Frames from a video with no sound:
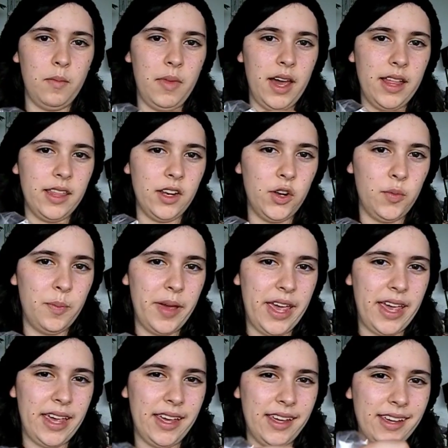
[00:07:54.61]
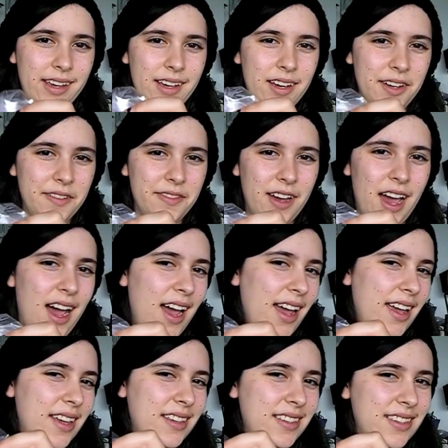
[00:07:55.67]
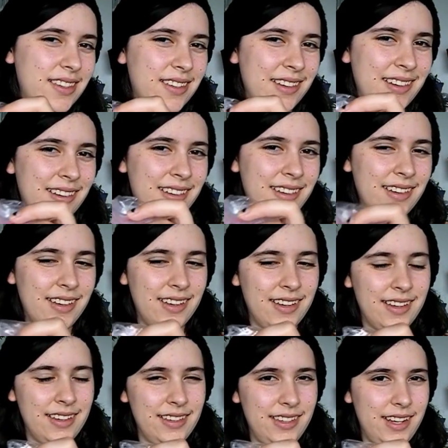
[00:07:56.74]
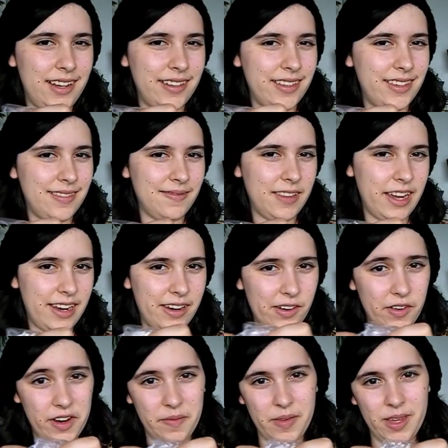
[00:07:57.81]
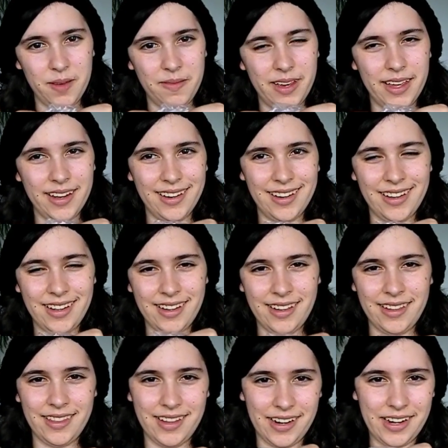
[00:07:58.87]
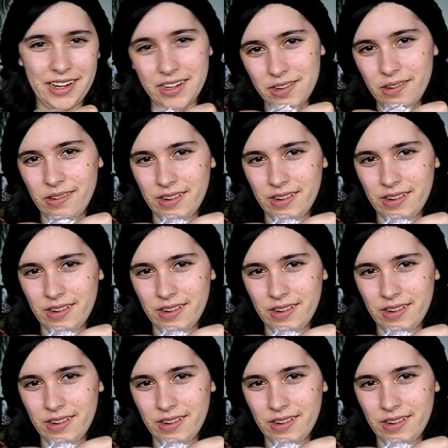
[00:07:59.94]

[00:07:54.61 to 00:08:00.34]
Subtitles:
My little bag of eyes. Sounds kind of creepy, but they're cute